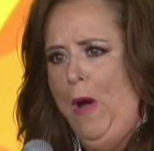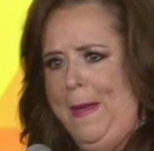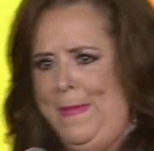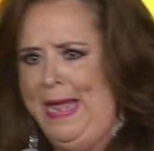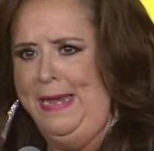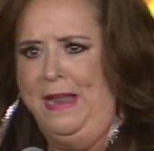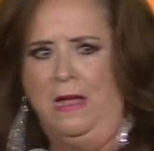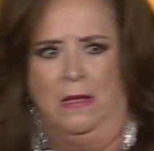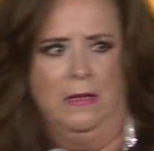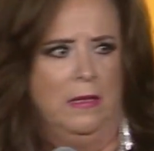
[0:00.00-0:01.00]
women.
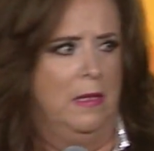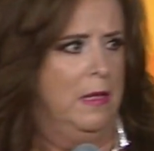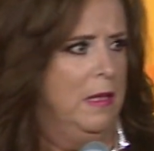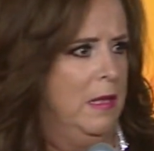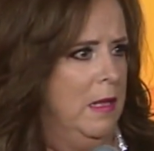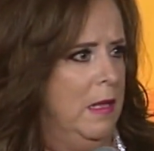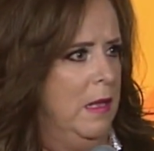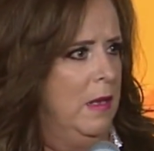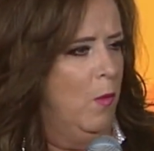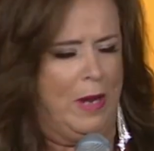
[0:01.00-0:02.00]

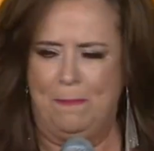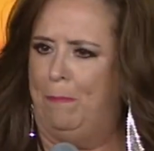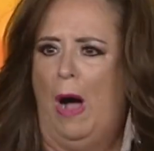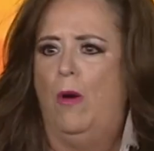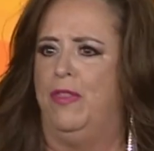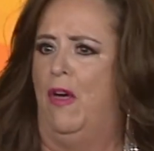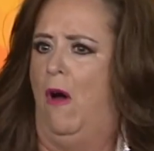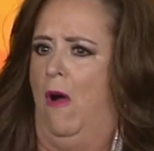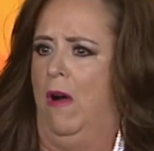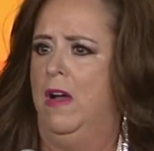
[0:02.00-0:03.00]
We both
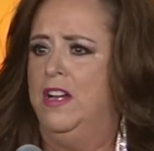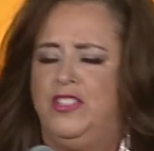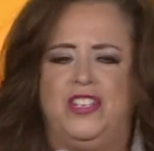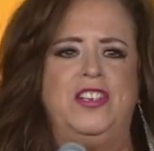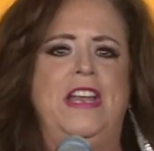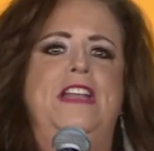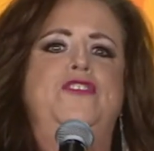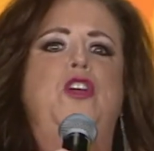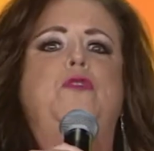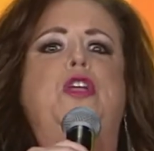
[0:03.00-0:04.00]
are. She said,
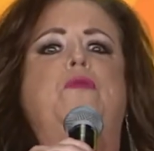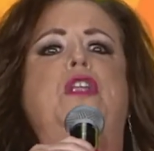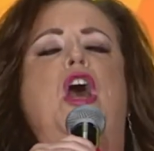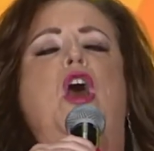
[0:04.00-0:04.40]
And do you